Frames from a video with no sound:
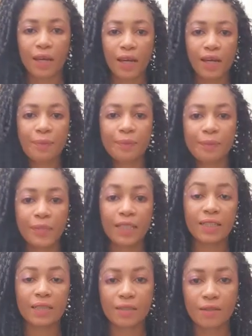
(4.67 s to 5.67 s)
a
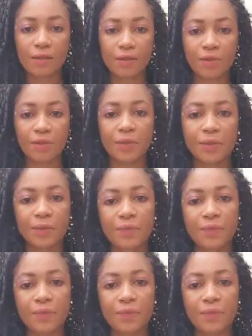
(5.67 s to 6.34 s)
little story.